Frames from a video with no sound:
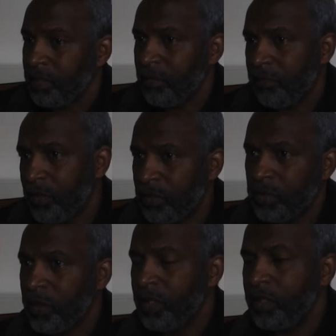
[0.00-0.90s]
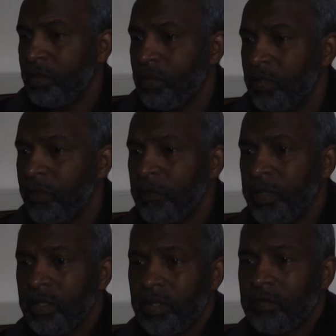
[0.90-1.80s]
I referred to it earlier on,
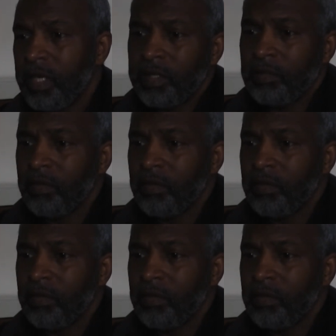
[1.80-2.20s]
of that